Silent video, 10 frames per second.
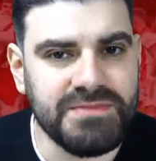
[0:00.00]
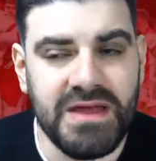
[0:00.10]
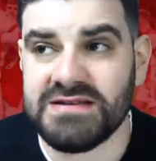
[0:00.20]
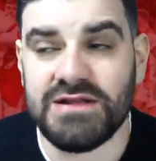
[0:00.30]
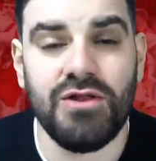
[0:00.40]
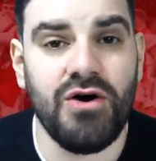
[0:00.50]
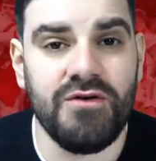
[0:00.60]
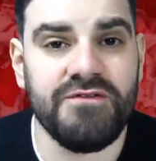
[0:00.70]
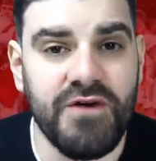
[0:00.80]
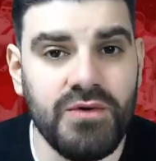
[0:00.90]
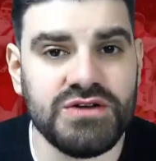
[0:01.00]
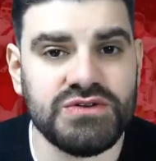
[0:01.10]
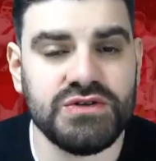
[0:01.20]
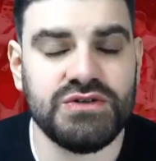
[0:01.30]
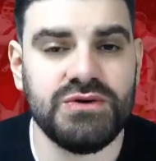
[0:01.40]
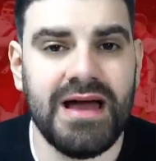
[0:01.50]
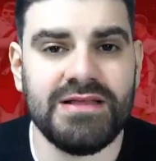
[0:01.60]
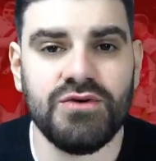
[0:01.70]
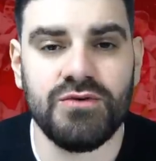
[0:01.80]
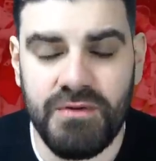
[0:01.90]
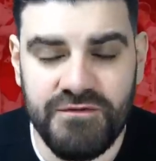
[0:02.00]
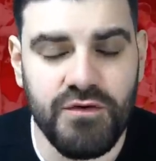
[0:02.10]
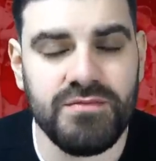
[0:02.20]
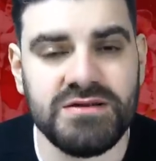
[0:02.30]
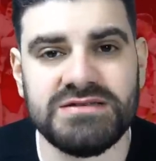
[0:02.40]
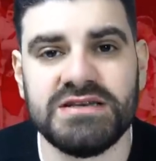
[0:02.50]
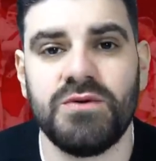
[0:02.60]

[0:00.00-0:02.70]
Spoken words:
and there's a lot of focus on you and your performances